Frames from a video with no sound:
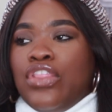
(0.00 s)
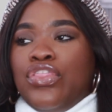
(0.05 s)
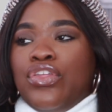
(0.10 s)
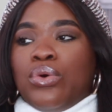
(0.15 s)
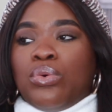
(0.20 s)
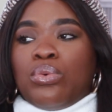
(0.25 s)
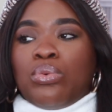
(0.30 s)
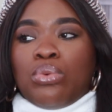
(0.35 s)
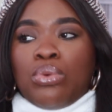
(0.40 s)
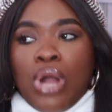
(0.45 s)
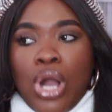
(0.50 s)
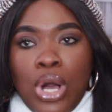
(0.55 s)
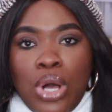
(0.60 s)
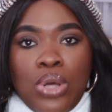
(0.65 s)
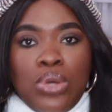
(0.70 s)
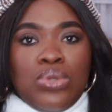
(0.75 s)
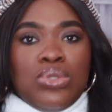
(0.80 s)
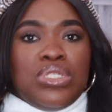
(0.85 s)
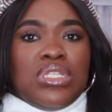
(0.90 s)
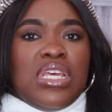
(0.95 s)
The
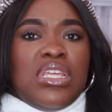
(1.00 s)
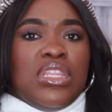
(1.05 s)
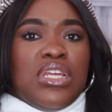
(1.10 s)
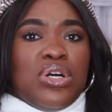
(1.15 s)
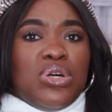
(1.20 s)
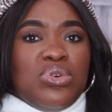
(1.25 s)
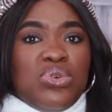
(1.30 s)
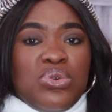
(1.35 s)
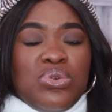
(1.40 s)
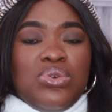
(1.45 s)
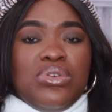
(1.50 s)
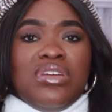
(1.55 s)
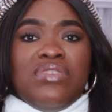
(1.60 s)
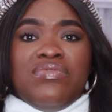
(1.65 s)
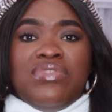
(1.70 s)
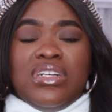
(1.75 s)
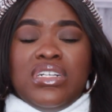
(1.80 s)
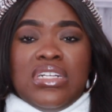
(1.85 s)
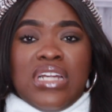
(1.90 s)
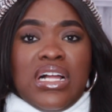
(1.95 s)
rose and the oud and
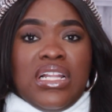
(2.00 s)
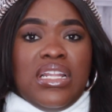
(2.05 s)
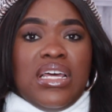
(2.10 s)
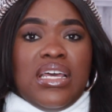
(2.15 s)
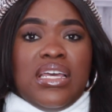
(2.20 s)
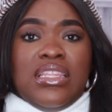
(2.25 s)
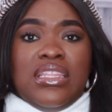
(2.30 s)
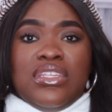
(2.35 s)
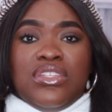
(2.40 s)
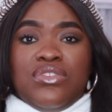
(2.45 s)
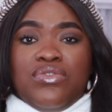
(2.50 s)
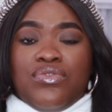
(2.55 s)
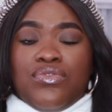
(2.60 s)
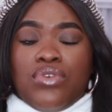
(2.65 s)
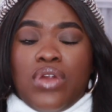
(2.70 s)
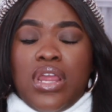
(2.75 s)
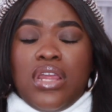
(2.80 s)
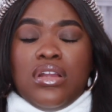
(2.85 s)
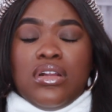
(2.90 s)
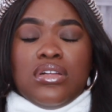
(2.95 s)
vanilla in this
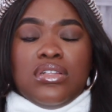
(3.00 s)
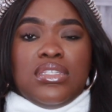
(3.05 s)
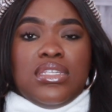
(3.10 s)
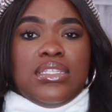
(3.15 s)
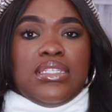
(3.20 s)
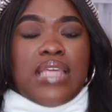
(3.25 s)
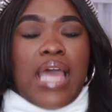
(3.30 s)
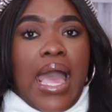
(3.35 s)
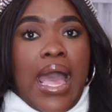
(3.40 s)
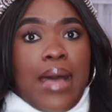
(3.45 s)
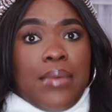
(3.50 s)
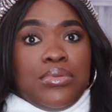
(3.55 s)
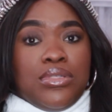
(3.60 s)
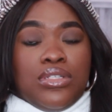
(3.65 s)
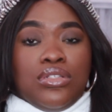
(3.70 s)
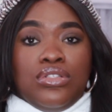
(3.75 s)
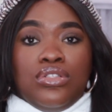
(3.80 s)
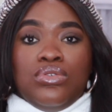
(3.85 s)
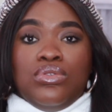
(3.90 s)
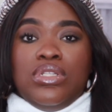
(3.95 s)
fragrance is
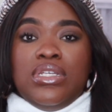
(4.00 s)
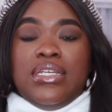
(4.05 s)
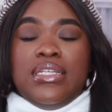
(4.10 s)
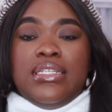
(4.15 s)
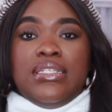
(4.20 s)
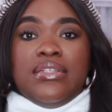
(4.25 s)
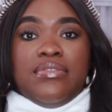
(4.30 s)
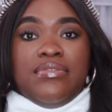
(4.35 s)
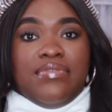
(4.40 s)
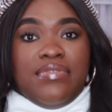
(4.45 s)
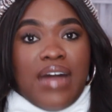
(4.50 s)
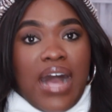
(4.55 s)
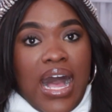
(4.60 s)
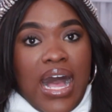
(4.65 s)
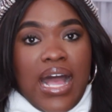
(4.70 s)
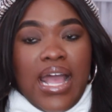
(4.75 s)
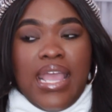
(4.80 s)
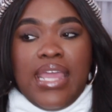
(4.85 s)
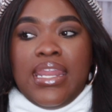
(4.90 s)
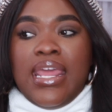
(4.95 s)
absolutely
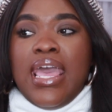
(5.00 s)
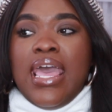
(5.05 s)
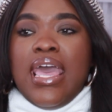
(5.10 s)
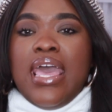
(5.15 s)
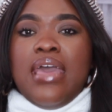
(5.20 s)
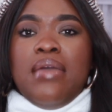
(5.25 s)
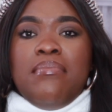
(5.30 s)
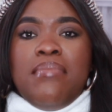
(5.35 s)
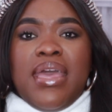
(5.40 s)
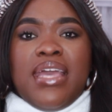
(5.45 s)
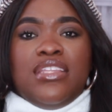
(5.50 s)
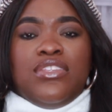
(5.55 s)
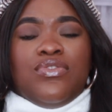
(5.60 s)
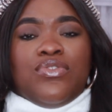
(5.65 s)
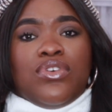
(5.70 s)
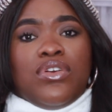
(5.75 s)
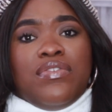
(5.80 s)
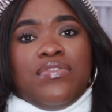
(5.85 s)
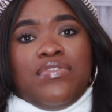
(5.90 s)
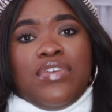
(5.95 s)
divine. It makes
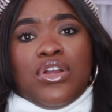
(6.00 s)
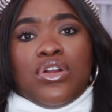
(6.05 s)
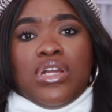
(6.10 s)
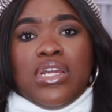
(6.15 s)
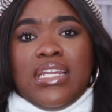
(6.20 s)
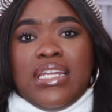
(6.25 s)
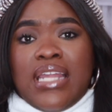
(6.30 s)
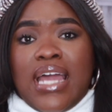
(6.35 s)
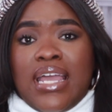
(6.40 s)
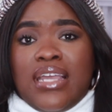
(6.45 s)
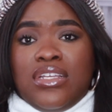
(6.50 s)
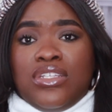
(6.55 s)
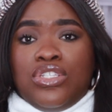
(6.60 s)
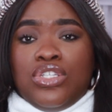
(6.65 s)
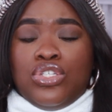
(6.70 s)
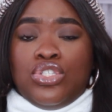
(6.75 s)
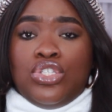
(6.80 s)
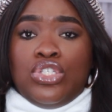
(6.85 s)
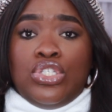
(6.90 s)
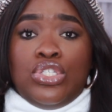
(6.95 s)
for a very nice,
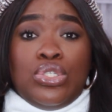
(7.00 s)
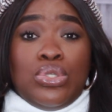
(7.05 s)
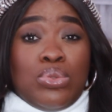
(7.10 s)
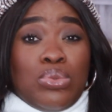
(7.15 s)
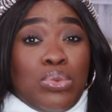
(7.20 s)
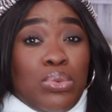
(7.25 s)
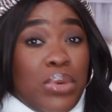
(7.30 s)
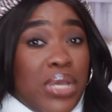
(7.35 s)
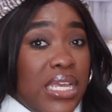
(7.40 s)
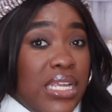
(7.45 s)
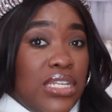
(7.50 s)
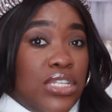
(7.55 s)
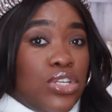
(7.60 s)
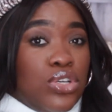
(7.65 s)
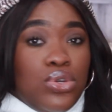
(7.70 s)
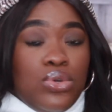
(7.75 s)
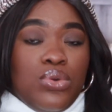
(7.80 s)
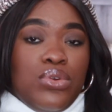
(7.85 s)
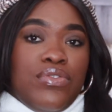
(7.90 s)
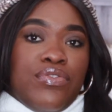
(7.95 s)
sweet
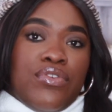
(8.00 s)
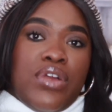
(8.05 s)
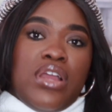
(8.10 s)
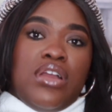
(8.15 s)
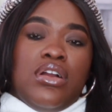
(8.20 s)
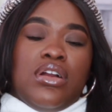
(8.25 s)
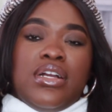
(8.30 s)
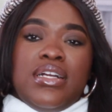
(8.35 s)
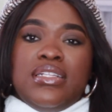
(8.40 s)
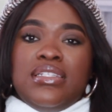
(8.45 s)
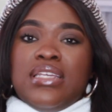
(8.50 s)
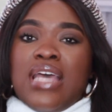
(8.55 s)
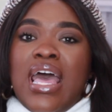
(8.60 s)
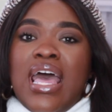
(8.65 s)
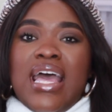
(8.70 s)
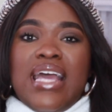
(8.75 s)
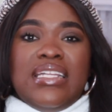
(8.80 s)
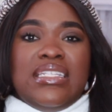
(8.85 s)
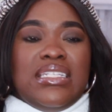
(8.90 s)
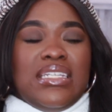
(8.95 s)
oud fragrance.
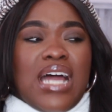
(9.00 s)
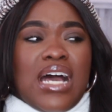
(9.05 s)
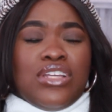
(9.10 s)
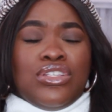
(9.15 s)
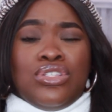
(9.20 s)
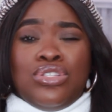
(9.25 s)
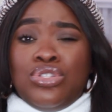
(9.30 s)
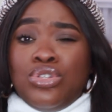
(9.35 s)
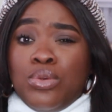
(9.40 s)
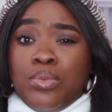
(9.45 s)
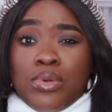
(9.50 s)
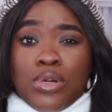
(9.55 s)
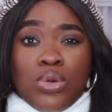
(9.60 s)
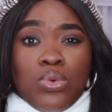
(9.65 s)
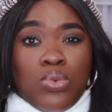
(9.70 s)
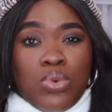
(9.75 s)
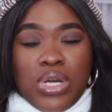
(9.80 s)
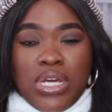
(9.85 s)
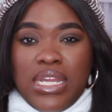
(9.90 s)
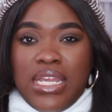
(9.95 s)
It's not super
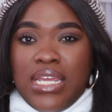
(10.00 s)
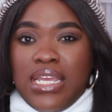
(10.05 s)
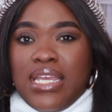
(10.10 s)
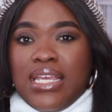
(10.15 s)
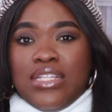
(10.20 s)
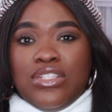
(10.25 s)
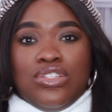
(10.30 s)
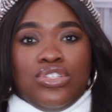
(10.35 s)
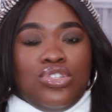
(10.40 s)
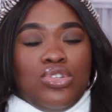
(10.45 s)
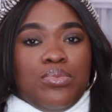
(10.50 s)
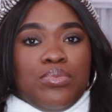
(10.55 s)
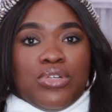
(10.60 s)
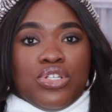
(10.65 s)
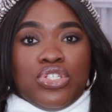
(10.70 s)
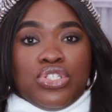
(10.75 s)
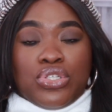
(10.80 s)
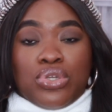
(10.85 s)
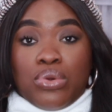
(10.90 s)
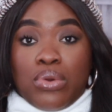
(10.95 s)
woody and super
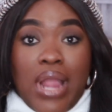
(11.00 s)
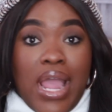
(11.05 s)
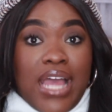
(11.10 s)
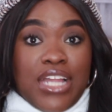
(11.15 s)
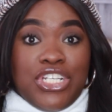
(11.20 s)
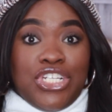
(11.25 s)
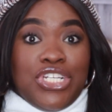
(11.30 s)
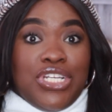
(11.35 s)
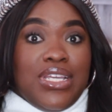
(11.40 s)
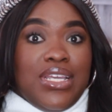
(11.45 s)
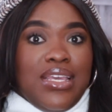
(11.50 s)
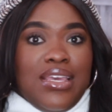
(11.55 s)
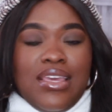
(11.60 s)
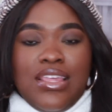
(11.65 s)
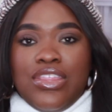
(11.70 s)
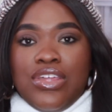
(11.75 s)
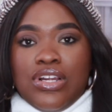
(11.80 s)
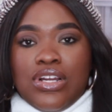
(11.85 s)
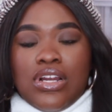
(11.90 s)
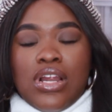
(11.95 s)
scratchy
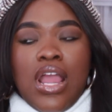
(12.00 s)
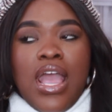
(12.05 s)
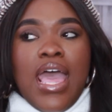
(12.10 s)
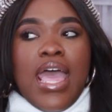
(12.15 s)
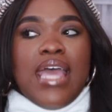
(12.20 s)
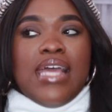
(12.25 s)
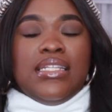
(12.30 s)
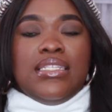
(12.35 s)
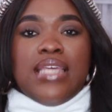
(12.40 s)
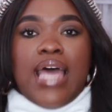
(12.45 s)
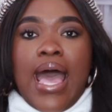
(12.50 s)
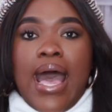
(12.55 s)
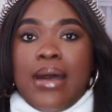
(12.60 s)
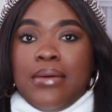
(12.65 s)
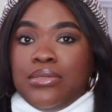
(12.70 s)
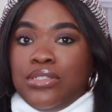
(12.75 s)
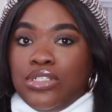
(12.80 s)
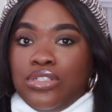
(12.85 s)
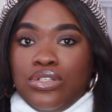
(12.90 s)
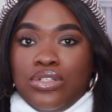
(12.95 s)
either. It's
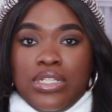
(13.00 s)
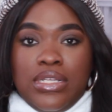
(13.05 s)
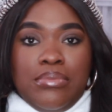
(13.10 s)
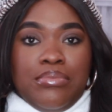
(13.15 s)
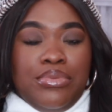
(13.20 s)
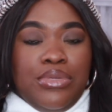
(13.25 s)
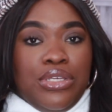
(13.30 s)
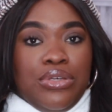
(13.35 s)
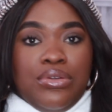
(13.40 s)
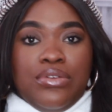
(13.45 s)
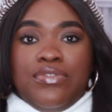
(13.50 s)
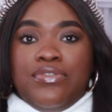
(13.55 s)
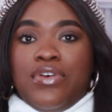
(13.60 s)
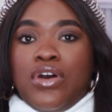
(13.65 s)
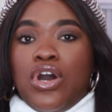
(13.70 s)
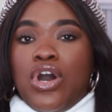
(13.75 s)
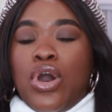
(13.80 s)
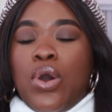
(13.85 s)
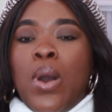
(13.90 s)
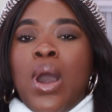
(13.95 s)
absolutely
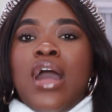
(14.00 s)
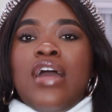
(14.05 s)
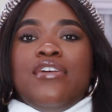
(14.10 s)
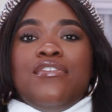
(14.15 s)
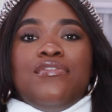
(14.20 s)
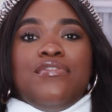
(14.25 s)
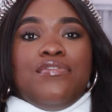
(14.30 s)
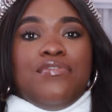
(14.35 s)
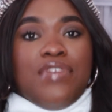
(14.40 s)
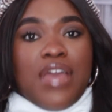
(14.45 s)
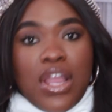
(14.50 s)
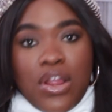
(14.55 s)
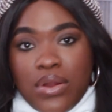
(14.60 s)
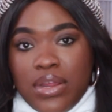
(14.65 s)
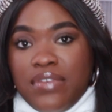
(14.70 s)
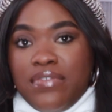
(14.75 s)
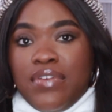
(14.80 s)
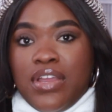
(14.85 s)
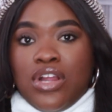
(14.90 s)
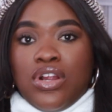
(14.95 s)
beautiful.
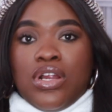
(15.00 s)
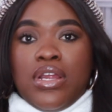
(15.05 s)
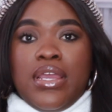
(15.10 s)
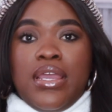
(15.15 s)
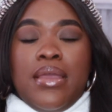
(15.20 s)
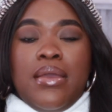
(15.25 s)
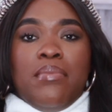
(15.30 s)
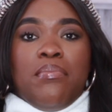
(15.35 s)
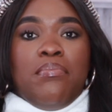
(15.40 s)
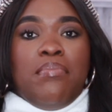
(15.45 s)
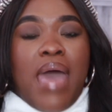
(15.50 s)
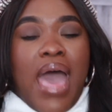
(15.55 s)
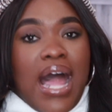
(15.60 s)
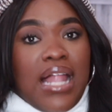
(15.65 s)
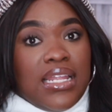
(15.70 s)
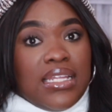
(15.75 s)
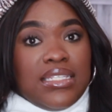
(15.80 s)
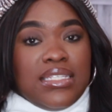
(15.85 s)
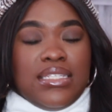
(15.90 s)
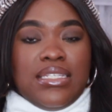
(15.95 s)
Very, very
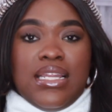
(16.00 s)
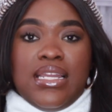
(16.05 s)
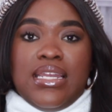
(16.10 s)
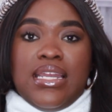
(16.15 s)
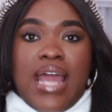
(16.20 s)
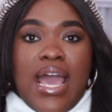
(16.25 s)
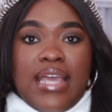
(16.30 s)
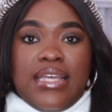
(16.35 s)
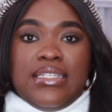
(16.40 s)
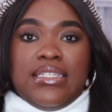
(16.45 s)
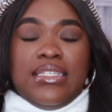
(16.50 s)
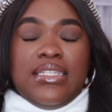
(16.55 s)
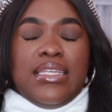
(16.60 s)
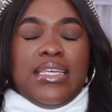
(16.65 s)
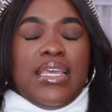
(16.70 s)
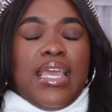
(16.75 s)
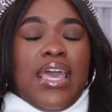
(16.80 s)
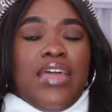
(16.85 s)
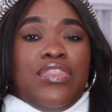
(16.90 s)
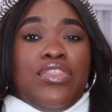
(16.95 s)
balanced and
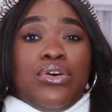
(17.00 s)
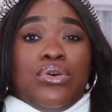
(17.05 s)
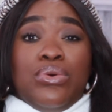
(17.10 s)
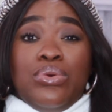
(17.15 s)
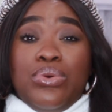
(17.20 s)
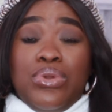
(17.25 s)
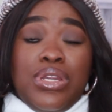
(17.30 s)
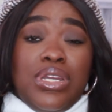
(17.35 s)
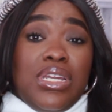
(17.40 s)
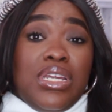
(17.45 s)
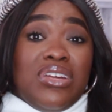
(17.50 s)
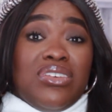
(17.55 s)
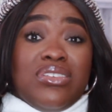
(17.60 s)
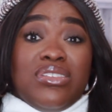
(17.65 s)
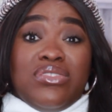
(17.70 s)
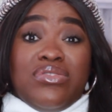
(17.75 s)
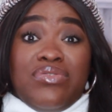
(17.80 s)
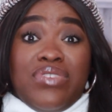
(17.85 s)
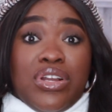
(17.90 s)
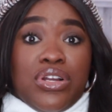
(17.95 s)
nicely. And the oud in here
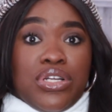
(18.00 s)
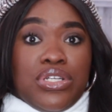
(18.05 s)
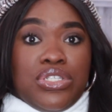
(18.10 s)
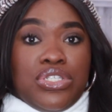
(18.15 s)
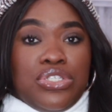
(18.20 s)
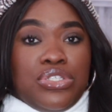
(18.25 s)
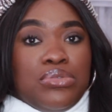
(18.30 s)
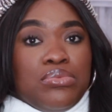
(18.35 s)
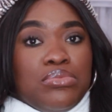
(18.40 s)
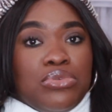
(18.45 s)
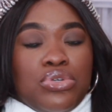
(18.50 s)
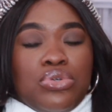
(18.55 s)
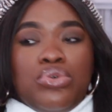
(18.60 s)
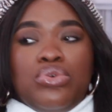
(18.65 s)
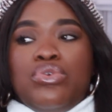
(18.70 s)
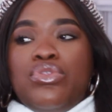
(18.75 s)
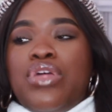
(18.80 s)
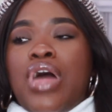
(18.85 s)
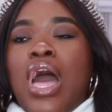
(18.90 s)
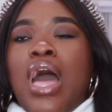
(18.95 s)
is very
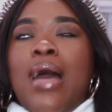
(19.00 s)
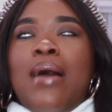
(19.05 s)
smooth.